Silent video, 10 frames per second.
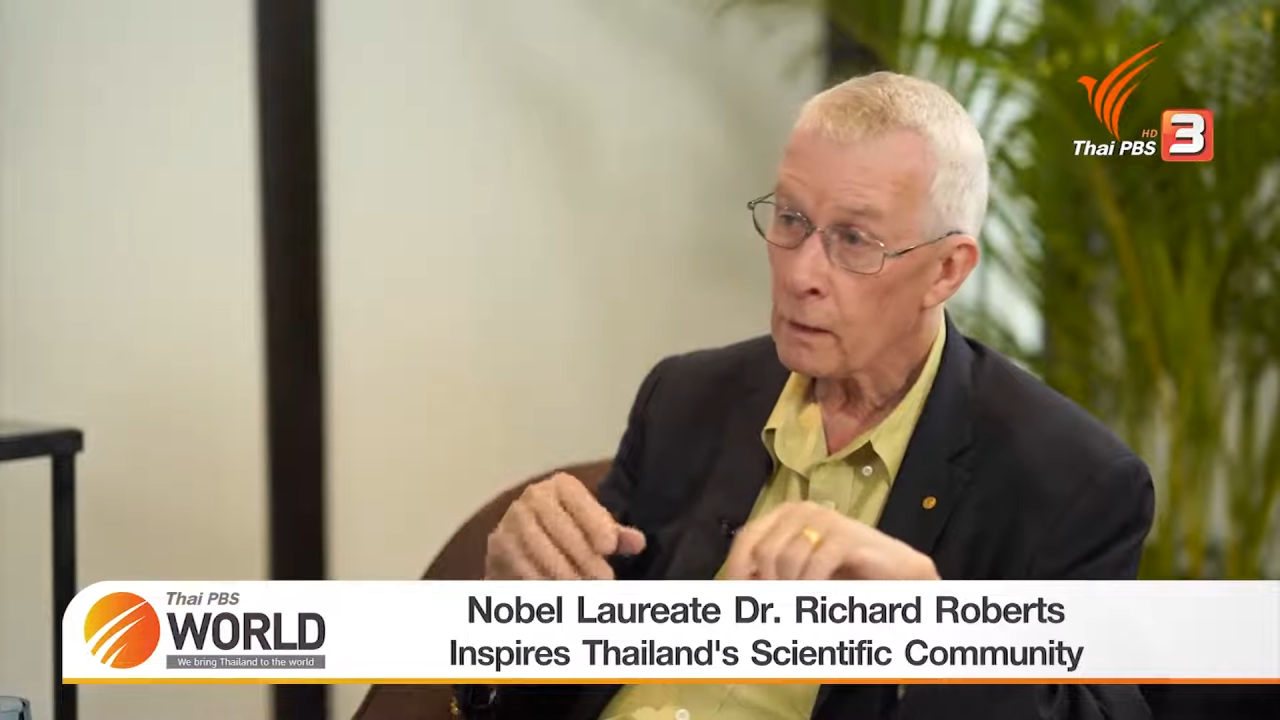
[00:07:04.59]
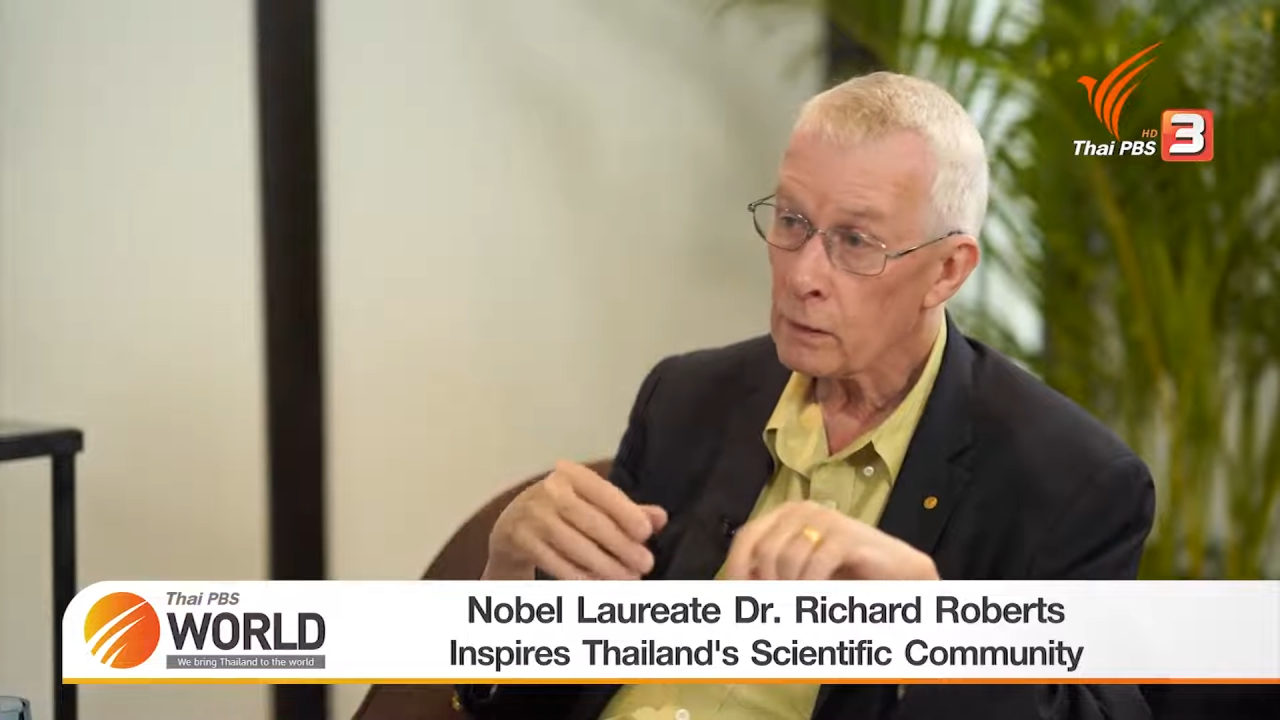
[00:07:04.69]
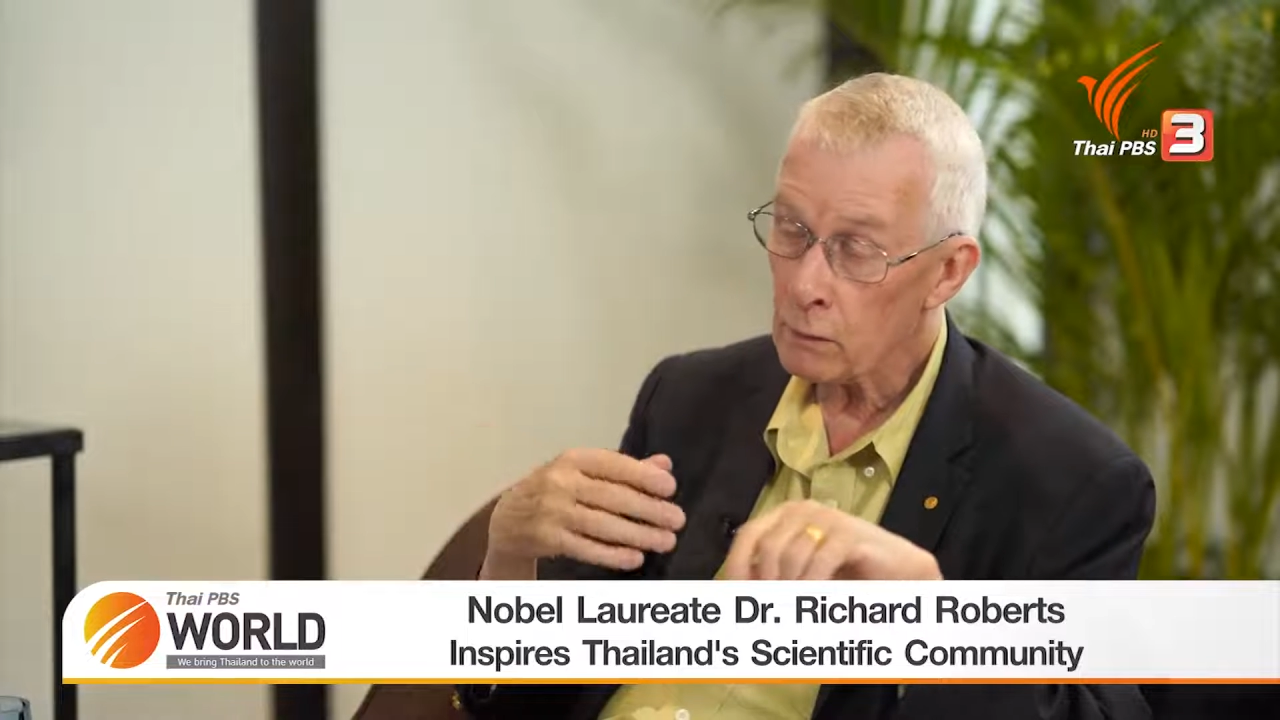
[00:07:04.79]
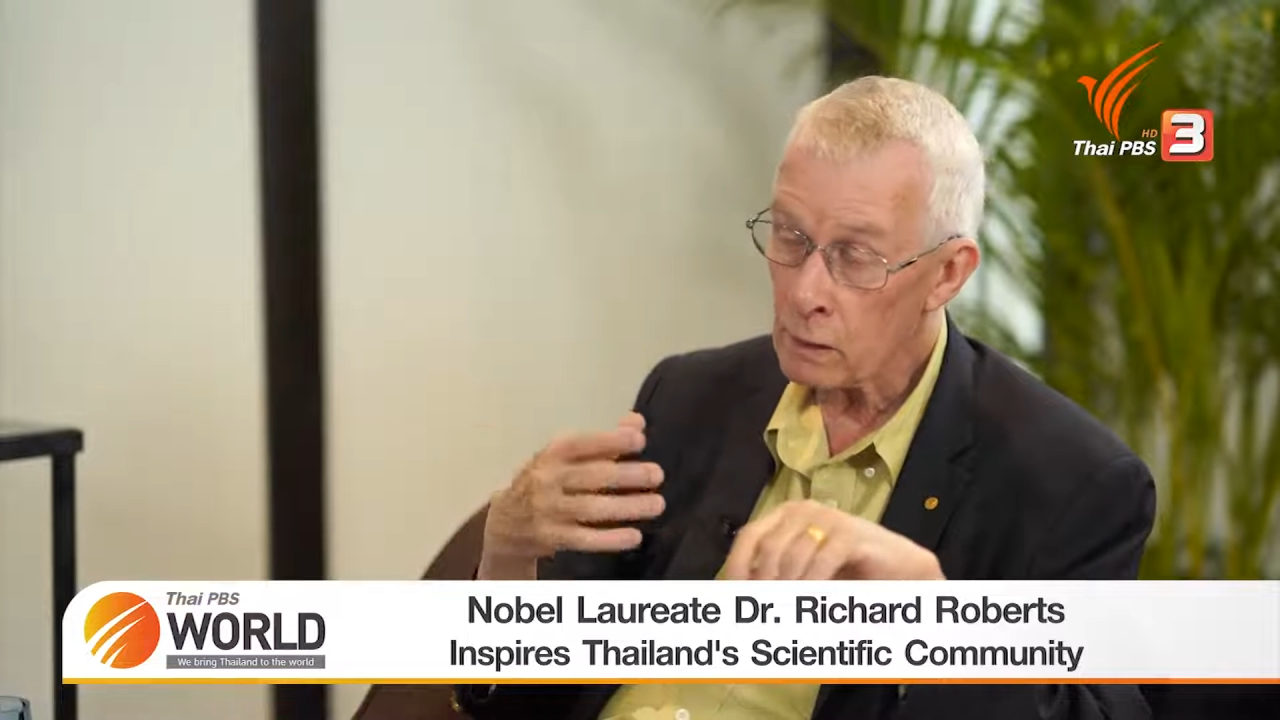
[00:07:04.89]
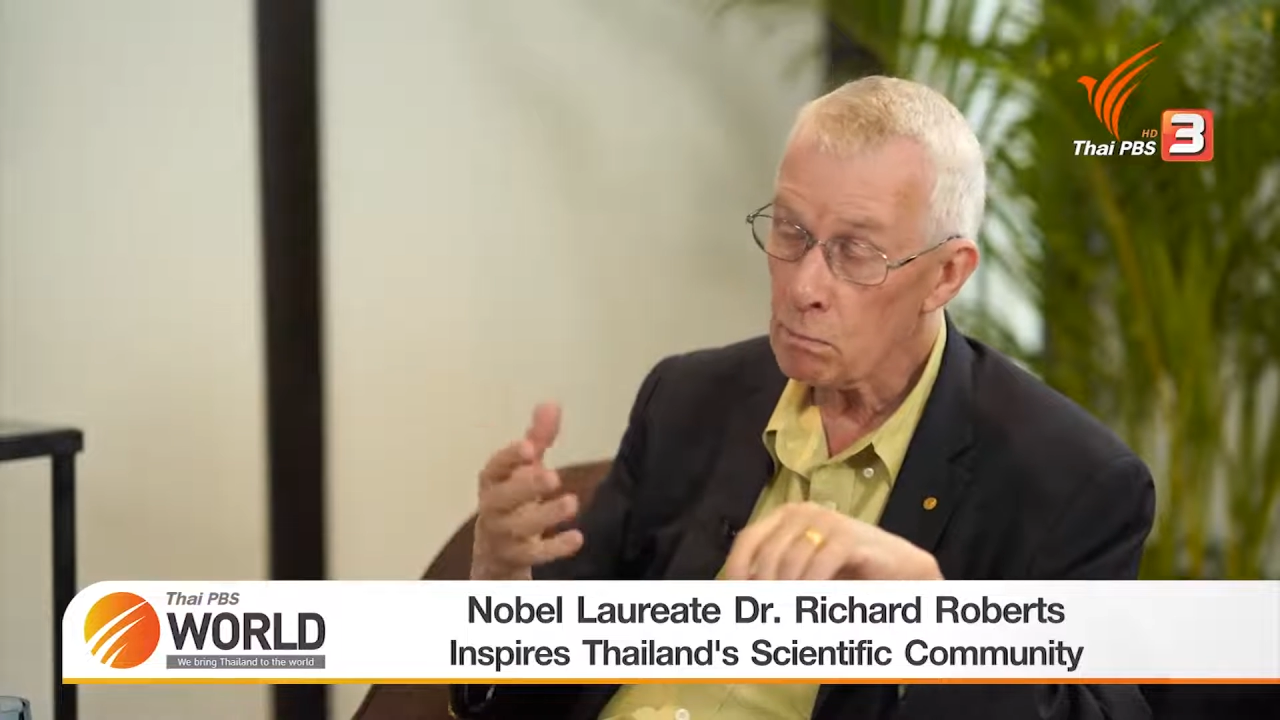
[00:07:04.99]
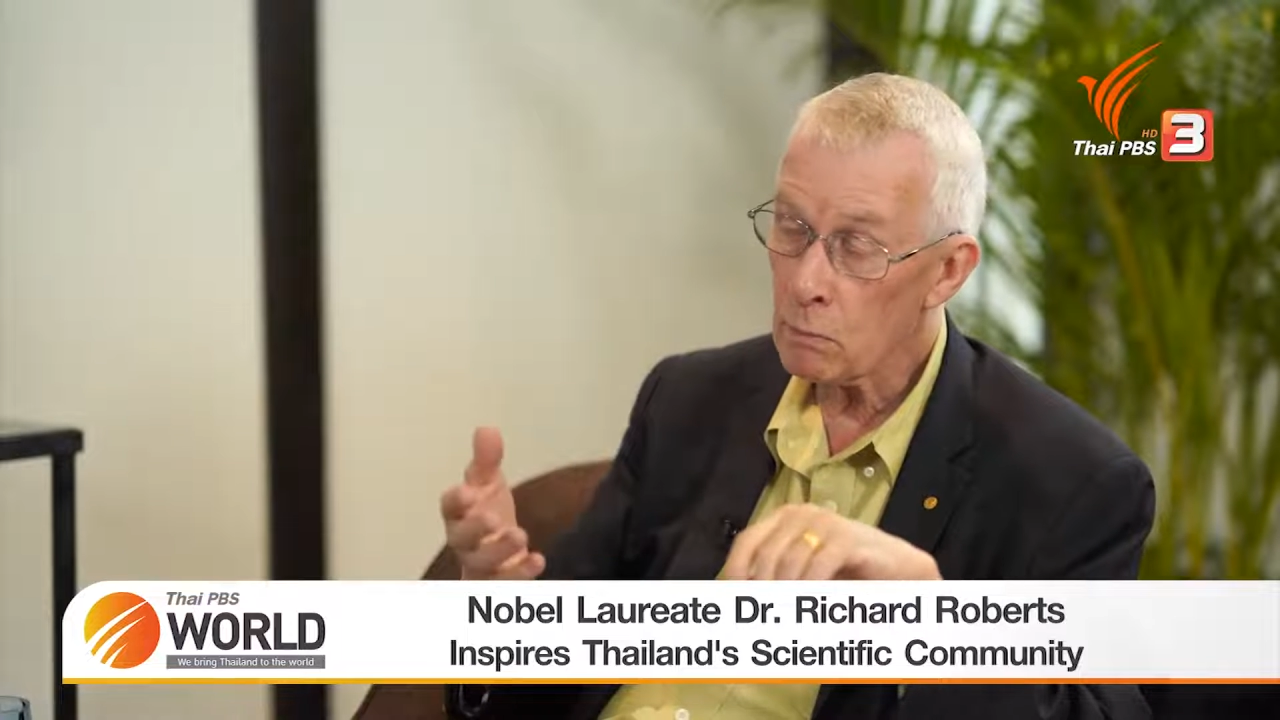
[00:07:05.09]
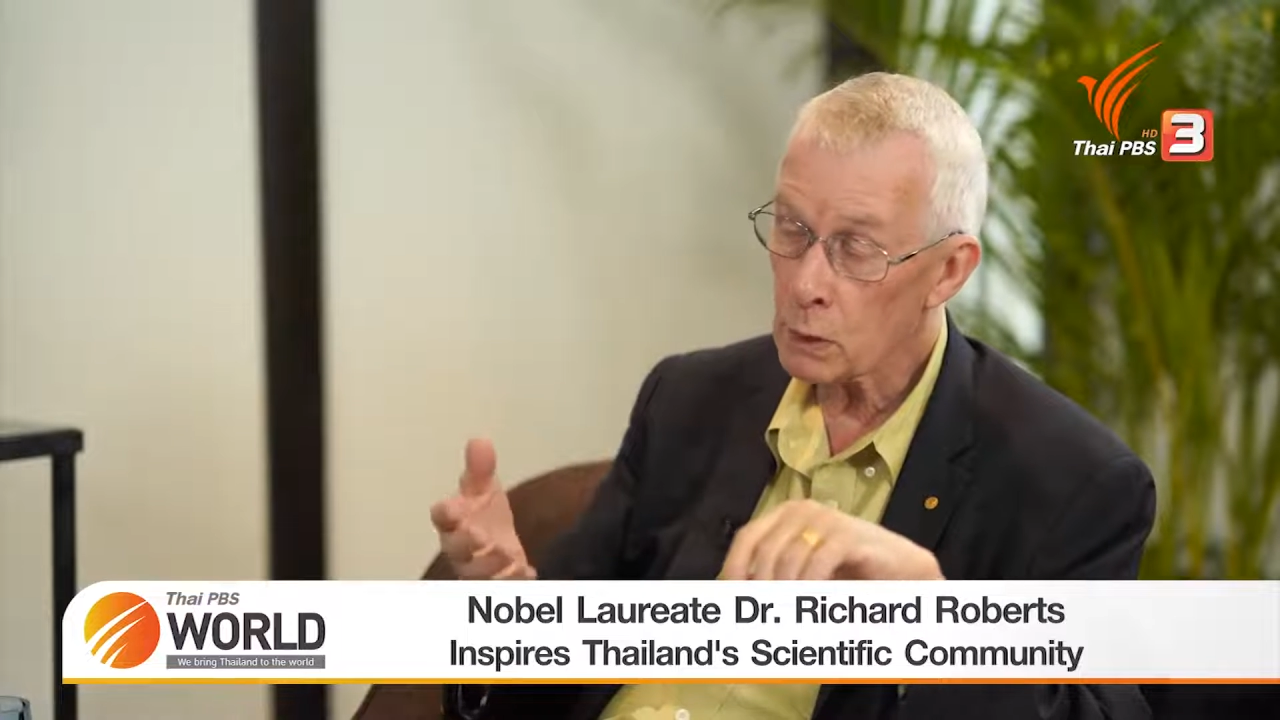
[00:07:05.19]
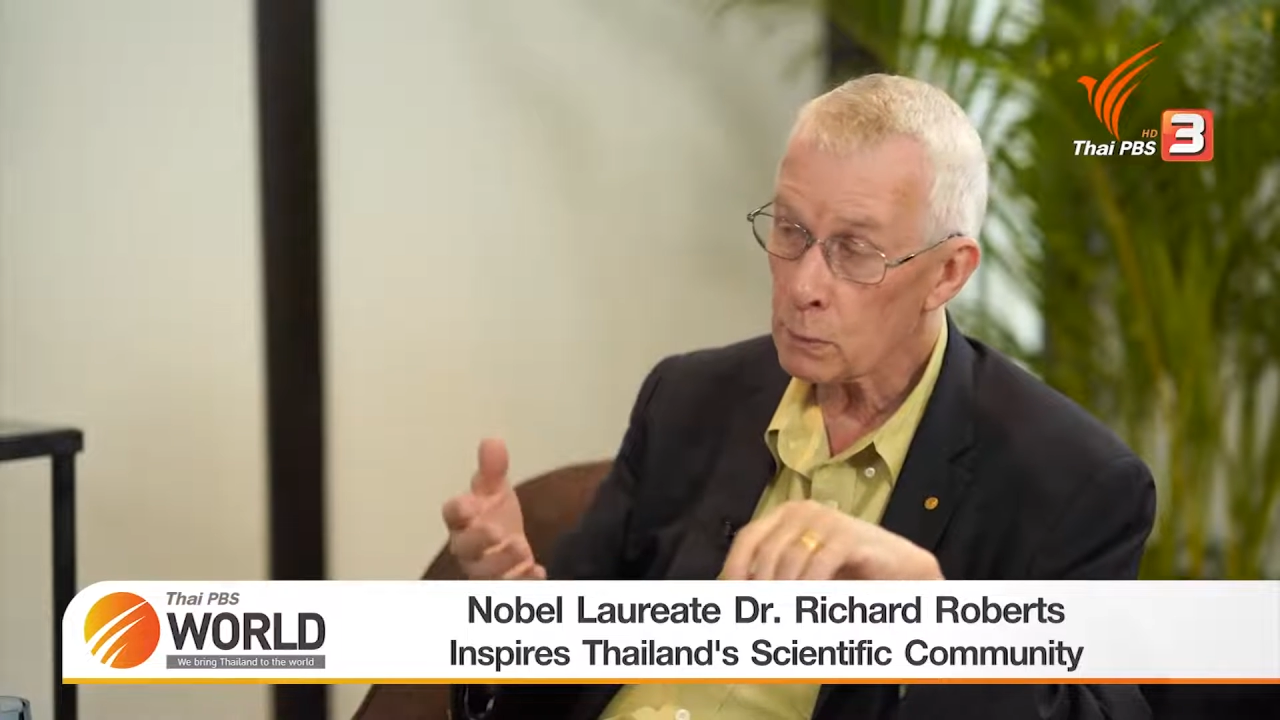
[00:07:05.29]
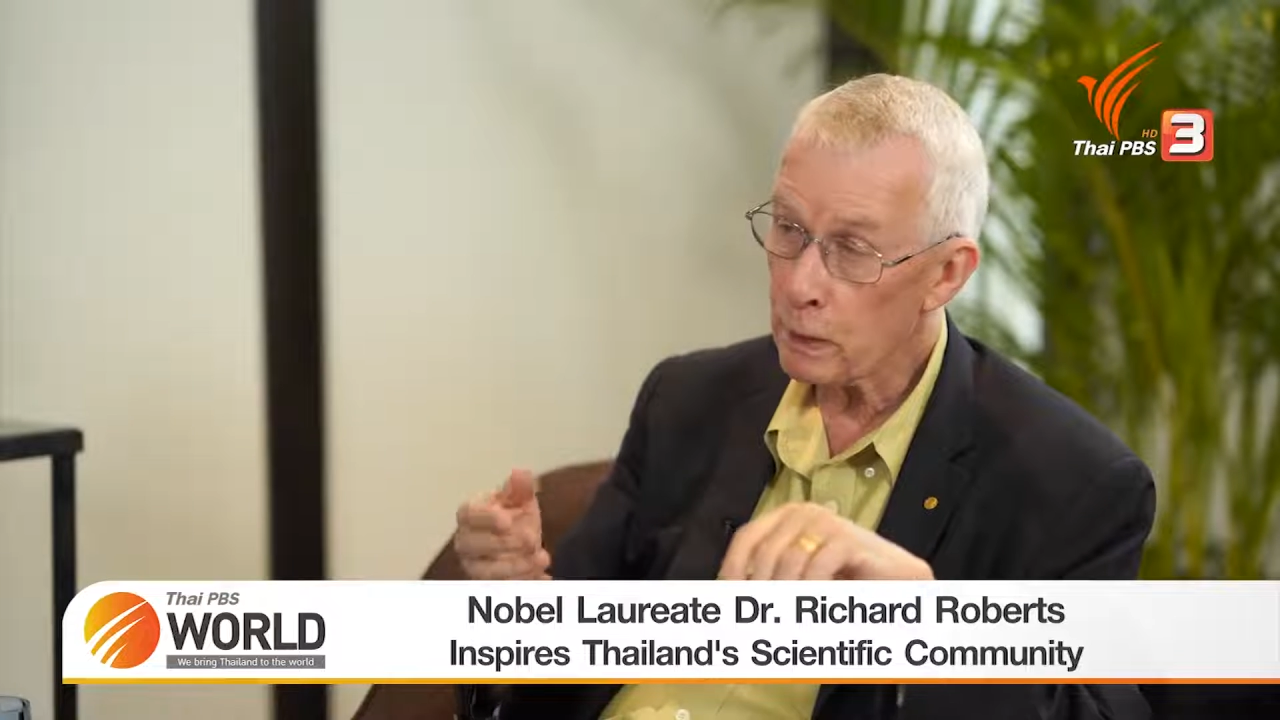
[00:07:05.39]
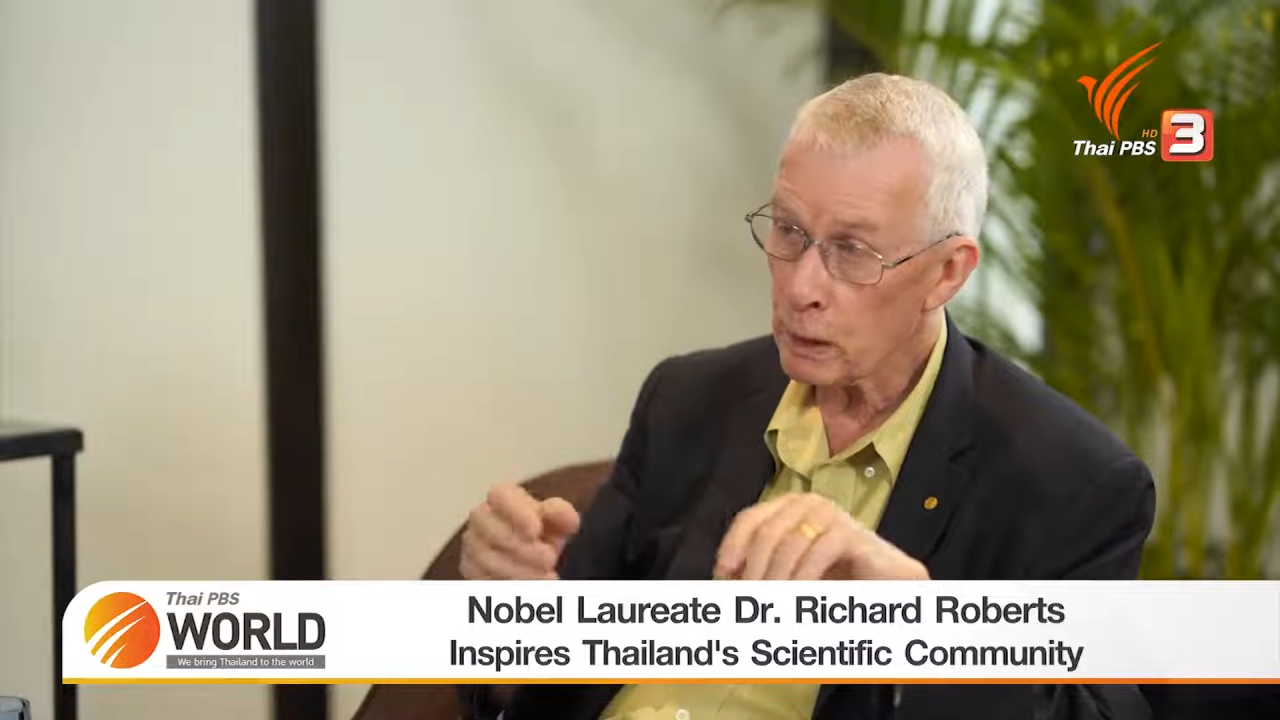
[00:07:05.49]
There are
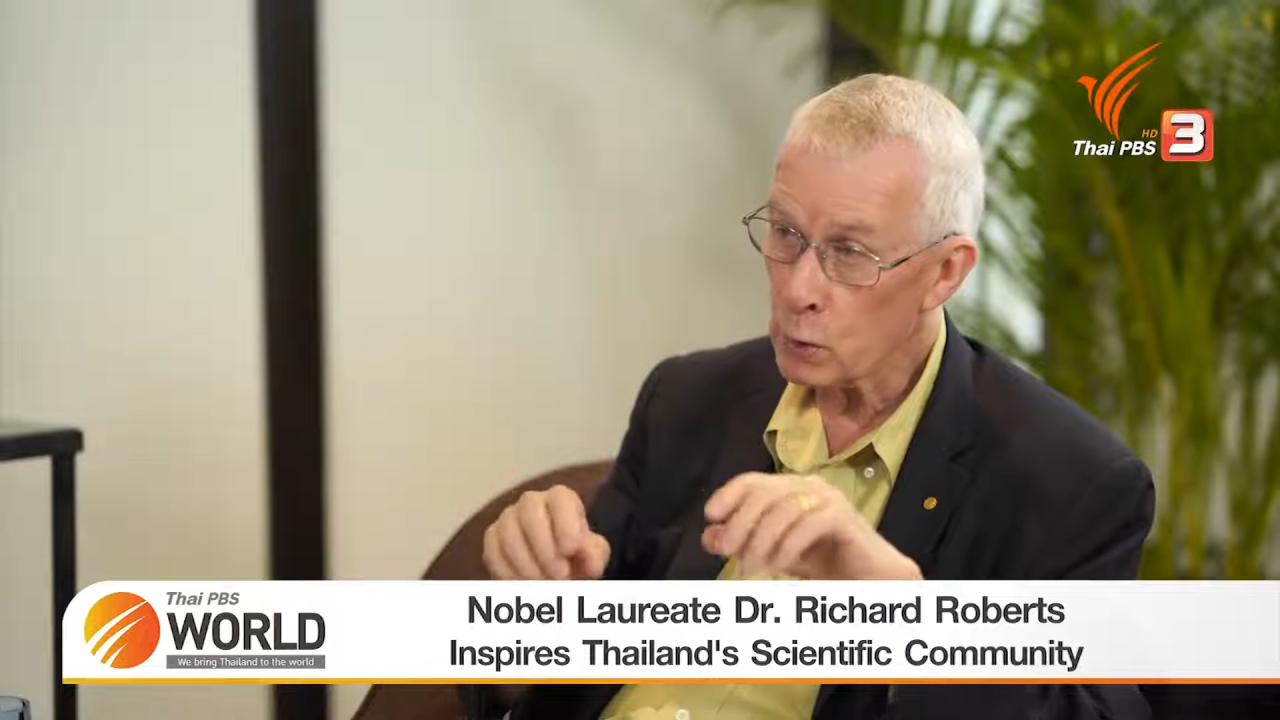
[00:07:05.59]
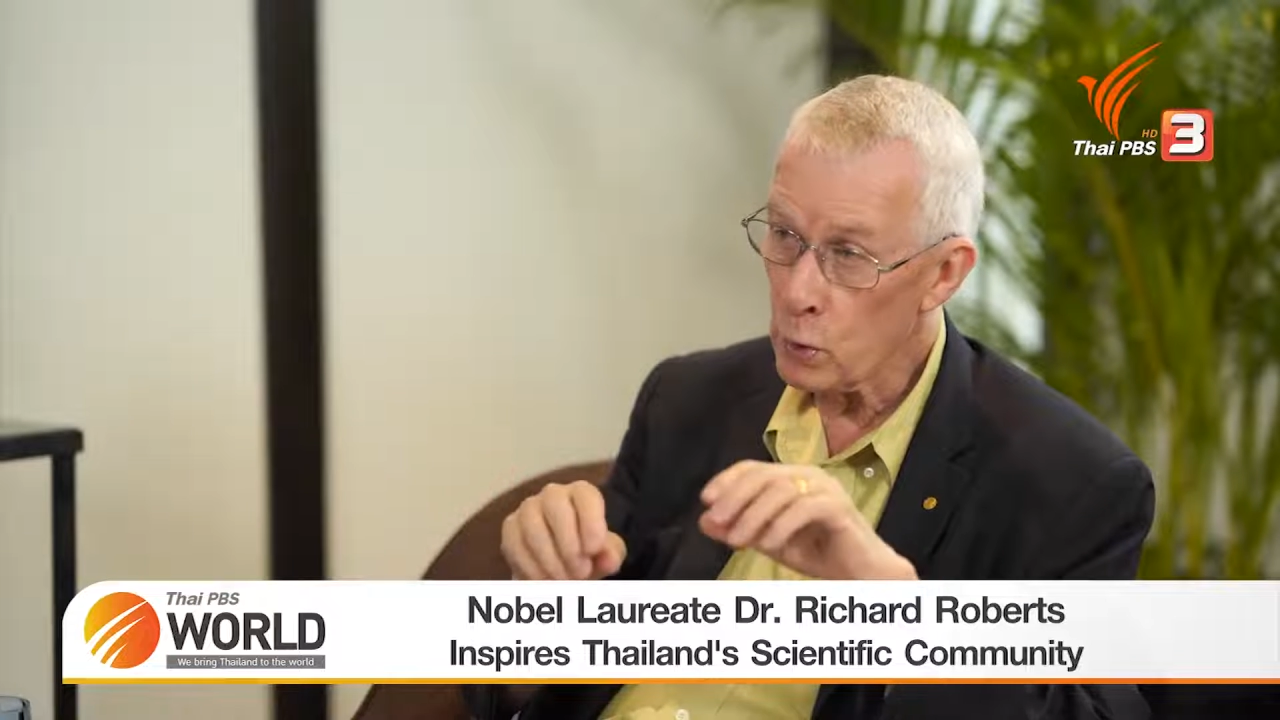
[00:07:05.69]
much better,